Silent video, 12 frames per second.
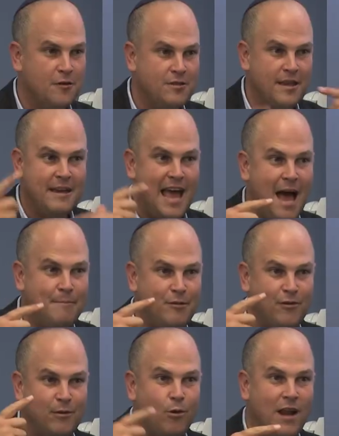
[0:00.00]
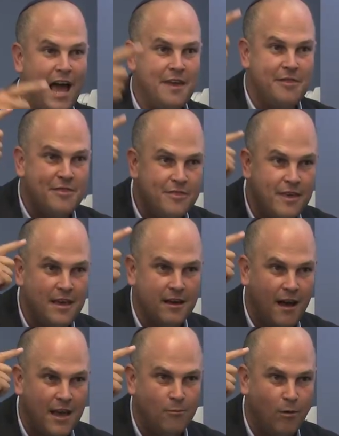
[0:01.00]
There's a gap between what I think
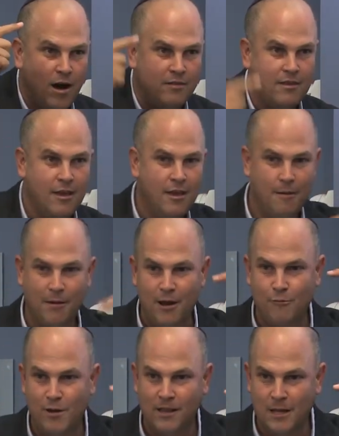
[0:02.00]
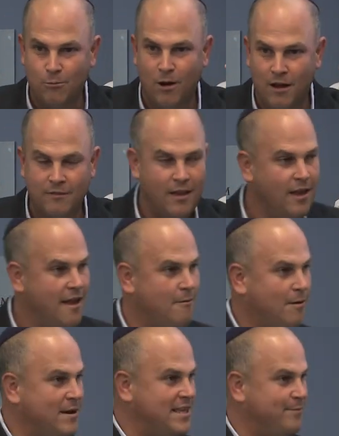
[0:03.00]
I want and what I really want, and what
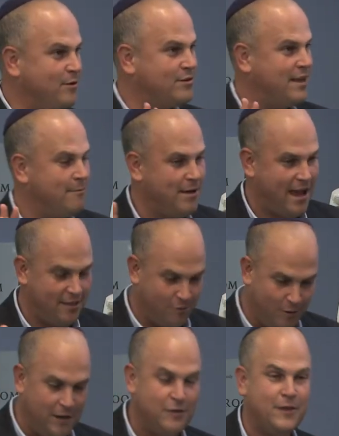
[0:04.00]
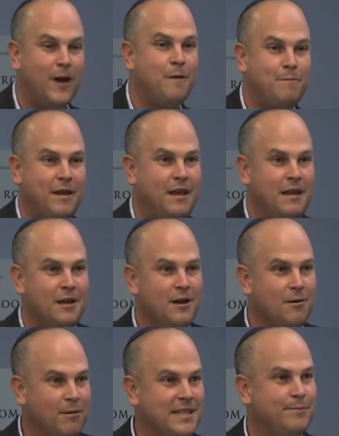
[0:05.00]
am I supposed to, and, and doing therapy,
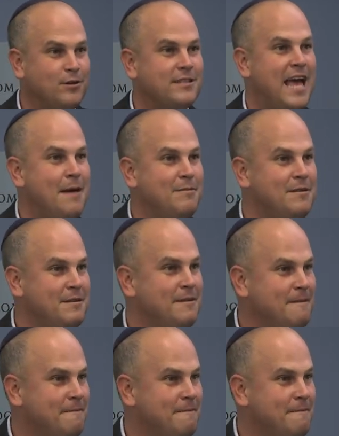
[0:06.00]
what's supposed to happen?